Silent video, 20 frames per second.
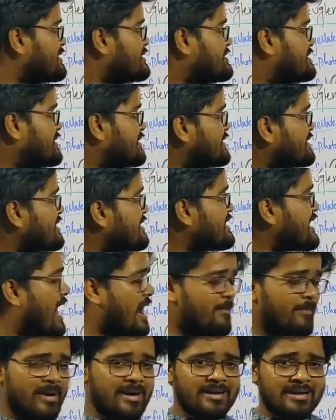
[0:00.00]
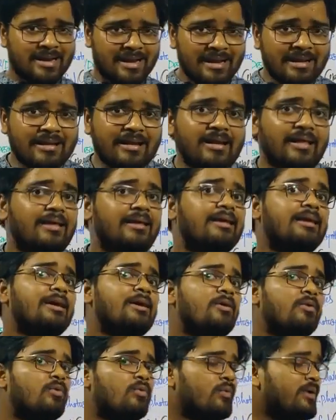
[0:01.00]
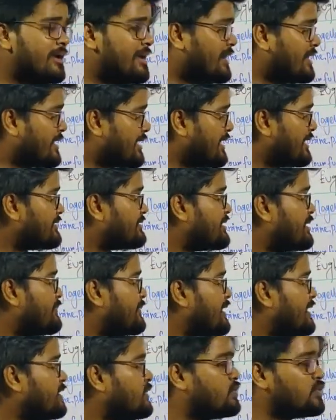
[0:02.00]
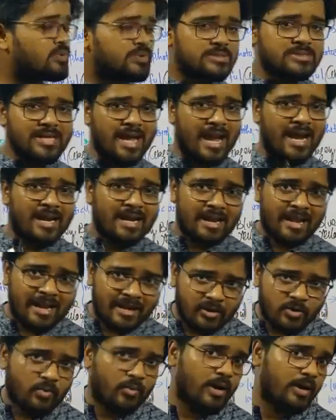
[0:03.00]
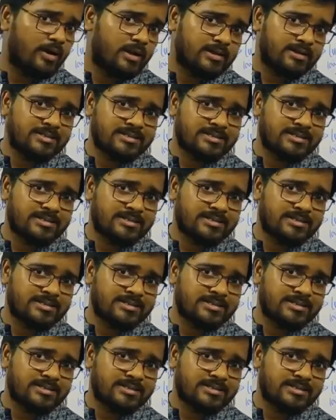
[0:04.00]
generally abundantly we can get them into stagnant water.